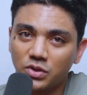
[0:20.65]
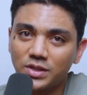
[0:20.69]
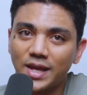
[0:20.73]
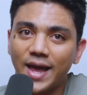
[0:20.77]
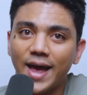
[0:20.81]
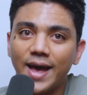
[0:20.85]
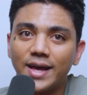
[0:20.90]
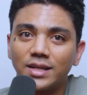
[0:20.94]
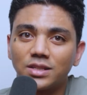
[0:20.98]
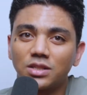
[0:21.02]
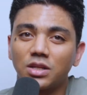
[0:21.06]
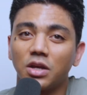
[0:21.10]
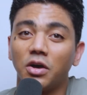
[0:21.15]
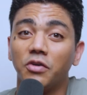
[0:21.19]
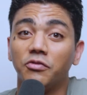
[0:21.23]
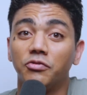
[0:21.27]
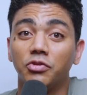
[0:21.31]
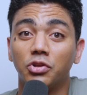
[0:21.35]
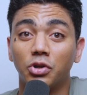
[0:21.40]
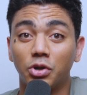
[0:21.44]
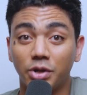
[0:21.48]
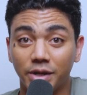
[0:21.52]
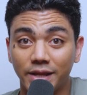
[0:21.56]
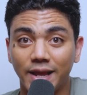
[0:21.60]
task of
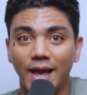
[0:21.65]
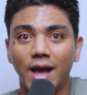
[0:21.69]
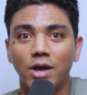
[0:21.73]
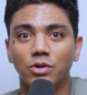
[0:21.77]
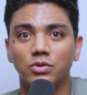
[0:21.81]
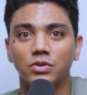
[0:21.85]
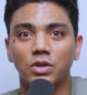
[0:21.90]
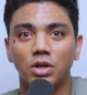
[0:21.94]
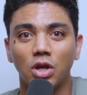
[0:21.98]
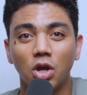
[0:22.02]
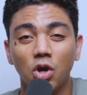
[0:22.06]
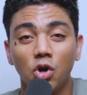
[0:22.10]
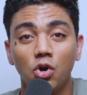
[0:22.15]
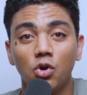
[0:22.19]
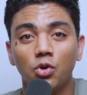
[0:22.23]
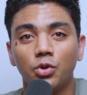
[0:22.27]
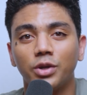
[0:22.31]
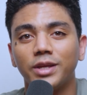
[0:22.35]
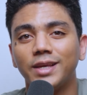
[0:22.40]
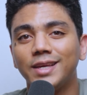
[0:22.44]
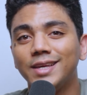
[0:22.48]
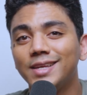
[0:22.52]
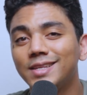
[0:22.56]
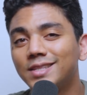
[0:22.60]
learning how to
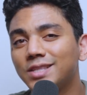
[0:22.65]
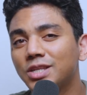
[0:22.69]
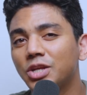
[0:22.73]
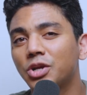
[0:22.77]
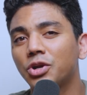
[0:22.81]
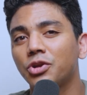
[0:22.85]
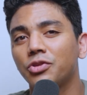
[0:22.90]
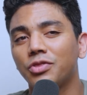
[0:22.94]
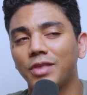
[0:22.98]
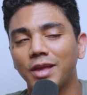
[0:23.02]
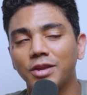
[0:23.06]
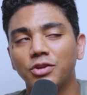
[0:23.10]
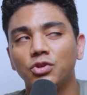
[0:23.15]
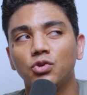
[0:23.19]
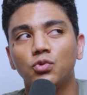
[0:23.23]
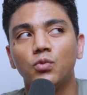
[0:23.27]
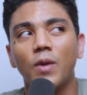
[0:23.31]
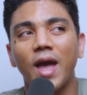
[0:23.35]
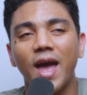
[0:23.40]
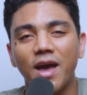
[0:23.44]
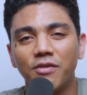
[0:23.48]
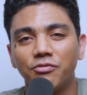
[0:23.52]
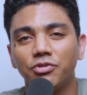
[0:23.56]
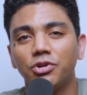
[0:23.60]
code easier than
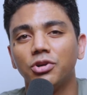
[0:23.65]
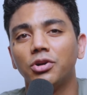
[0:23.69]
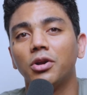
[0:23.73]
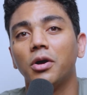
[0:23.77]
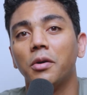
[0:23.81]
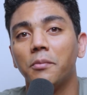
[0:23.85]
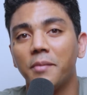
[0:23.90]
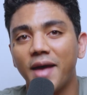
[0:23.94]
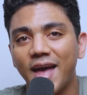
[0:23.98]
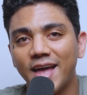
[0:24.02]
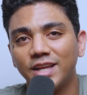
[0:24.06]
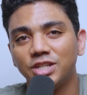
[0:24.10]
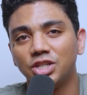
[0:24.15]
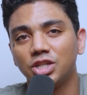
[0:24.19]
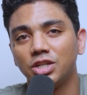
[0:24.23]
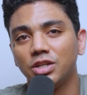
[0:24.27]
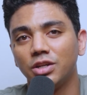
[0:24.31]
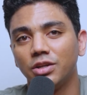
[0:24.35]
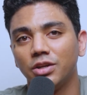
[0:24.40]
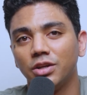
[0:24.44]
you ever imagined.